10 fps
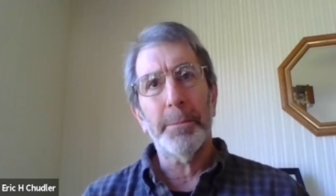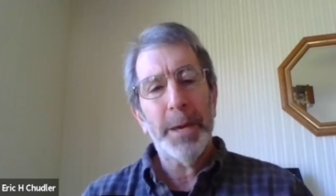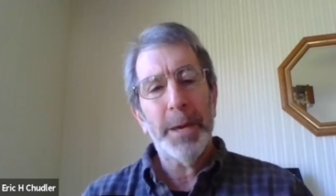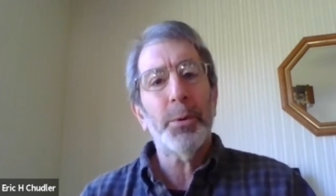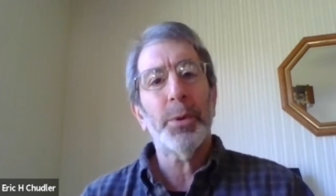
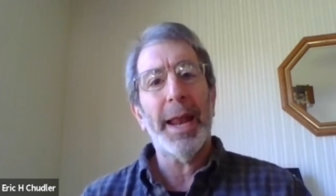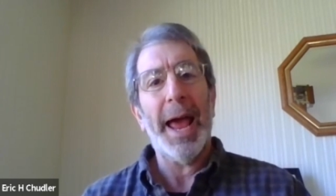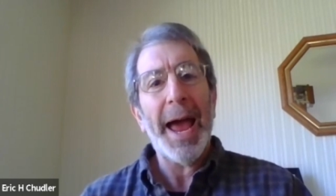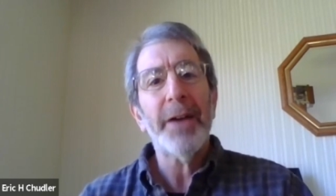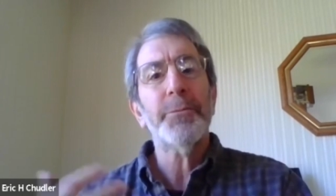people that
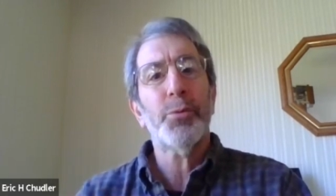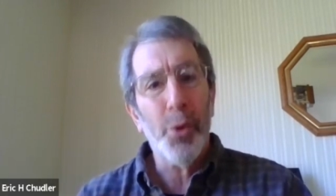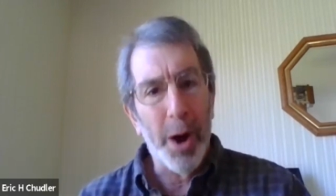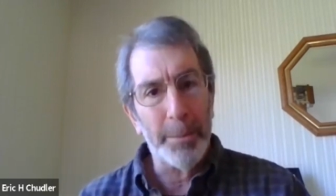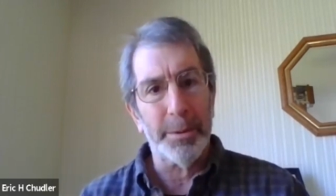have
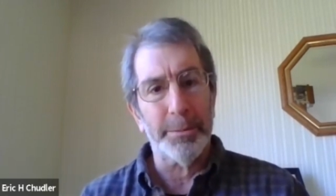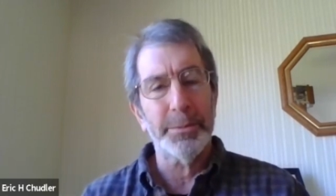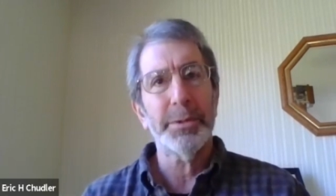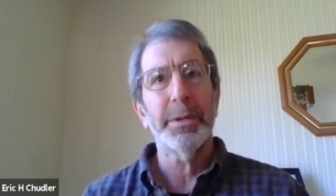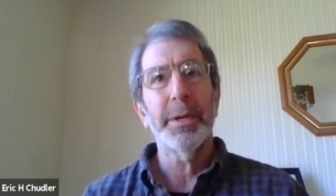
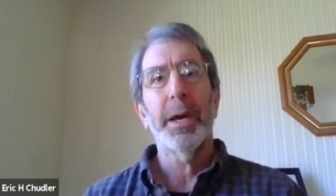problems,